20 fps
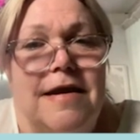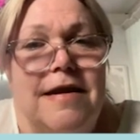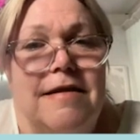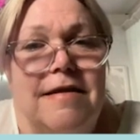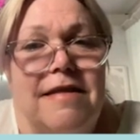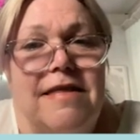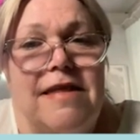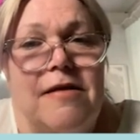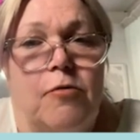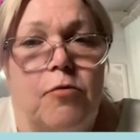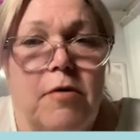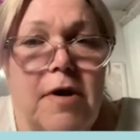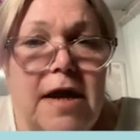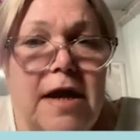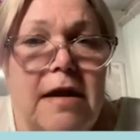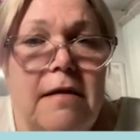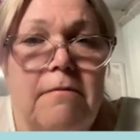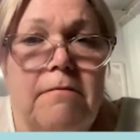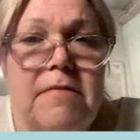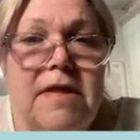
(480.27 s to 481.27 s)
it
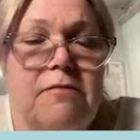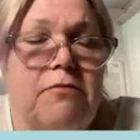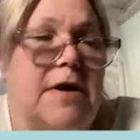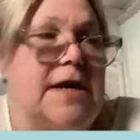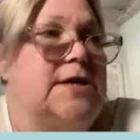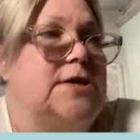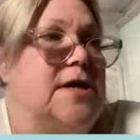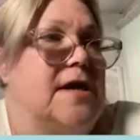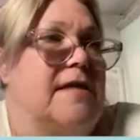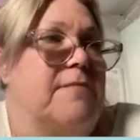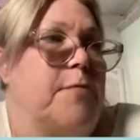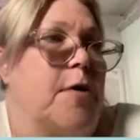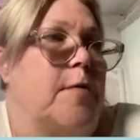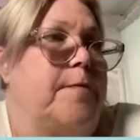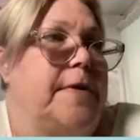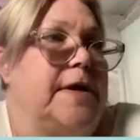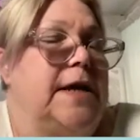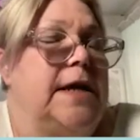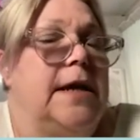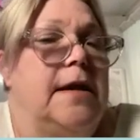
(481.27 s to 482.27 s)
screams renter's
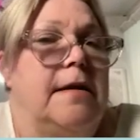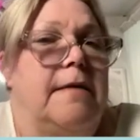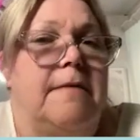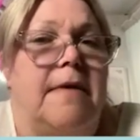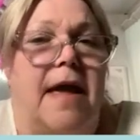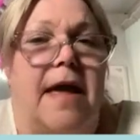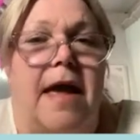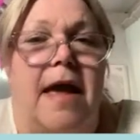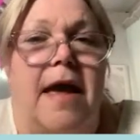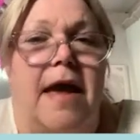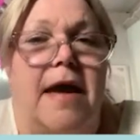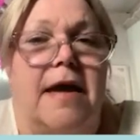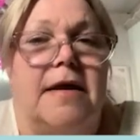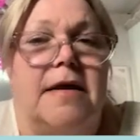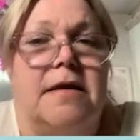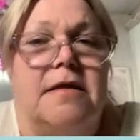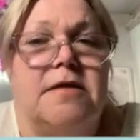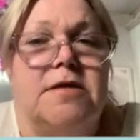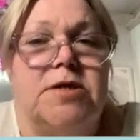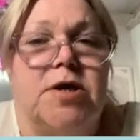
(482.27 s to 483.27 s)
property,
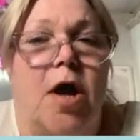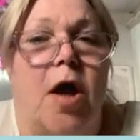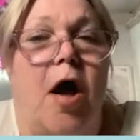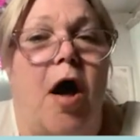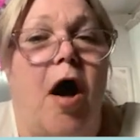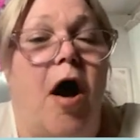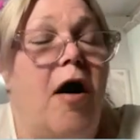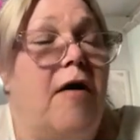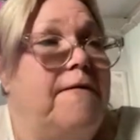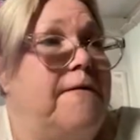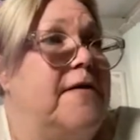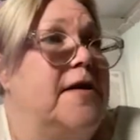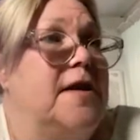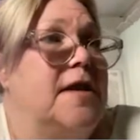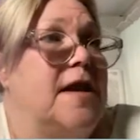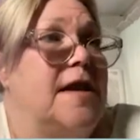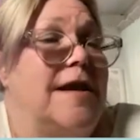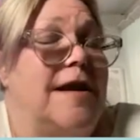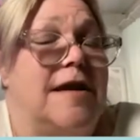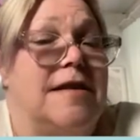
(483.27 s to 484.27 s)
and
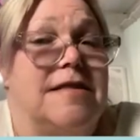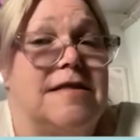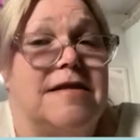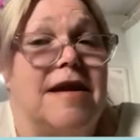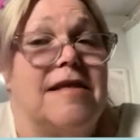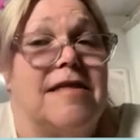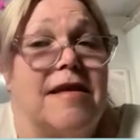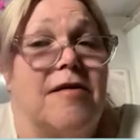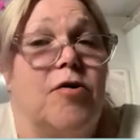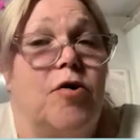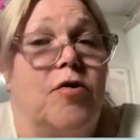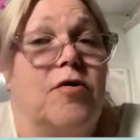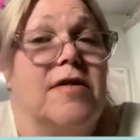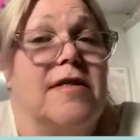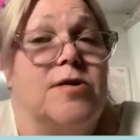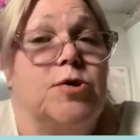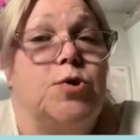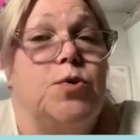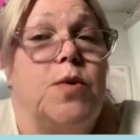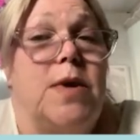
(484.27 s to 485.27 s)
often it doesn't
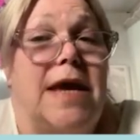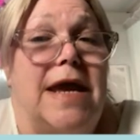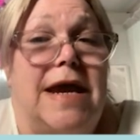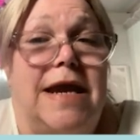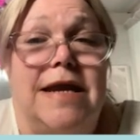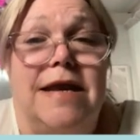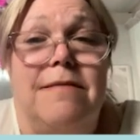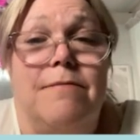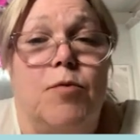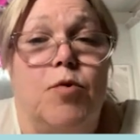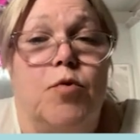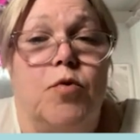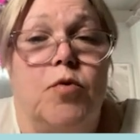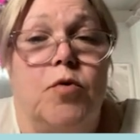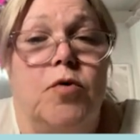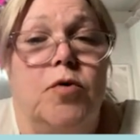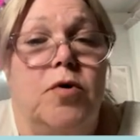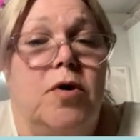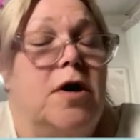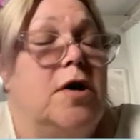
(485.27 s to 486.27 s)
cost you any
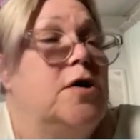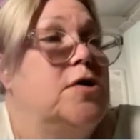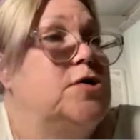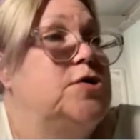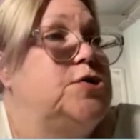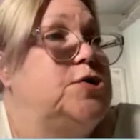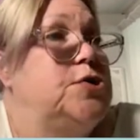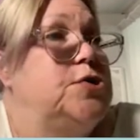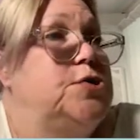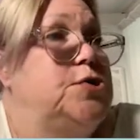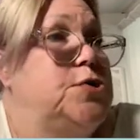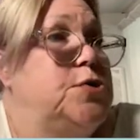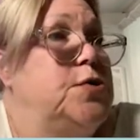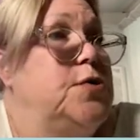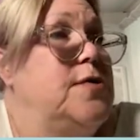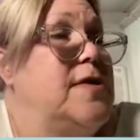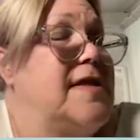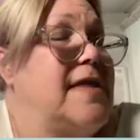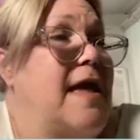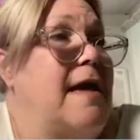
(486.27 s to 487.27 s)
more to do
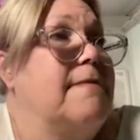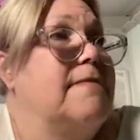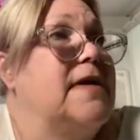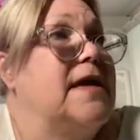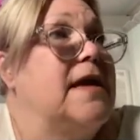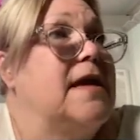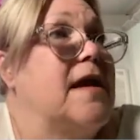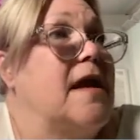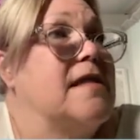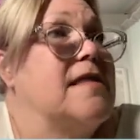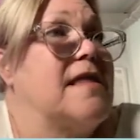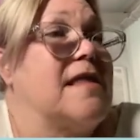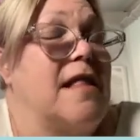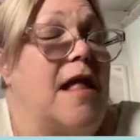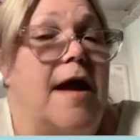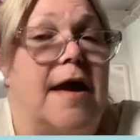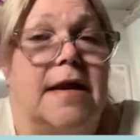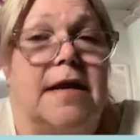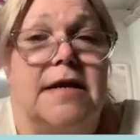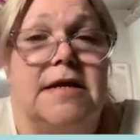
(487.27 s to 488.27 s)
something
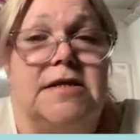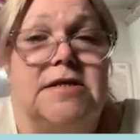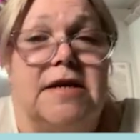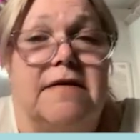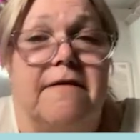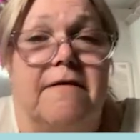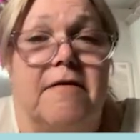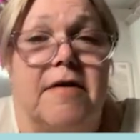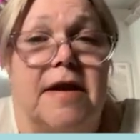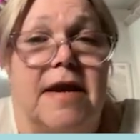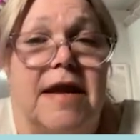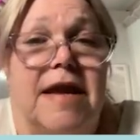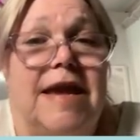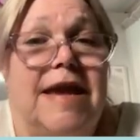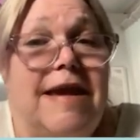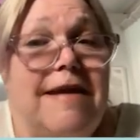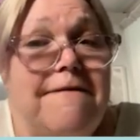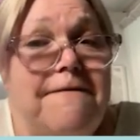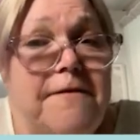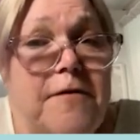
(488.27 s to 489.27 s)
slightly different.
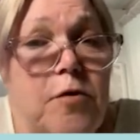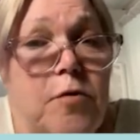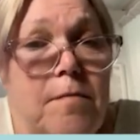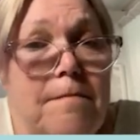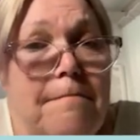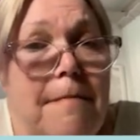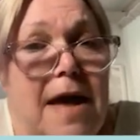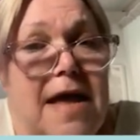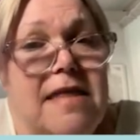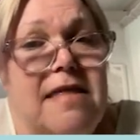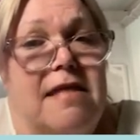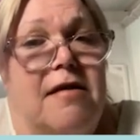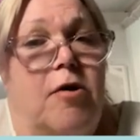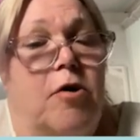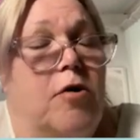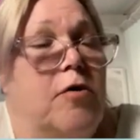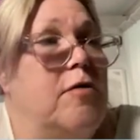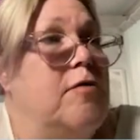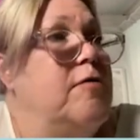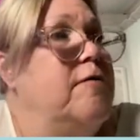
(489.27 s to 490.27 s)
If you must
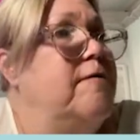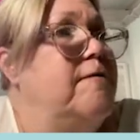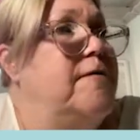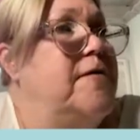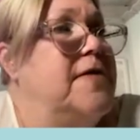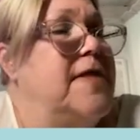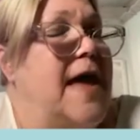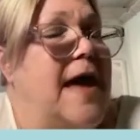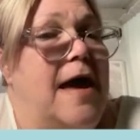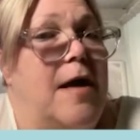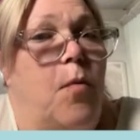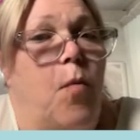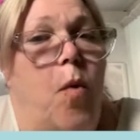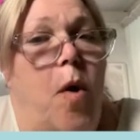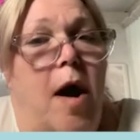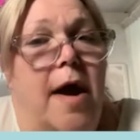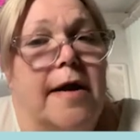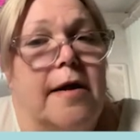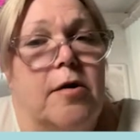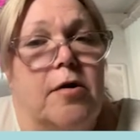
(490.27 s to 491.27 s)
go for that
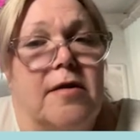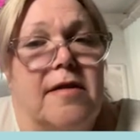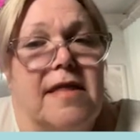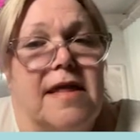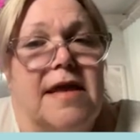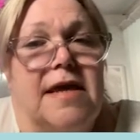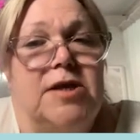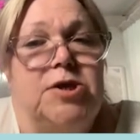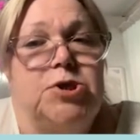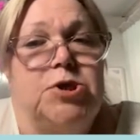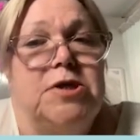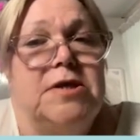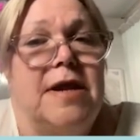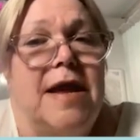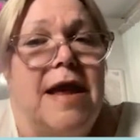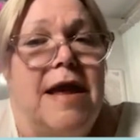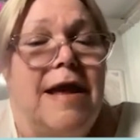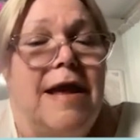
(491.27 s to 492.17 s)
white gloss kitchen,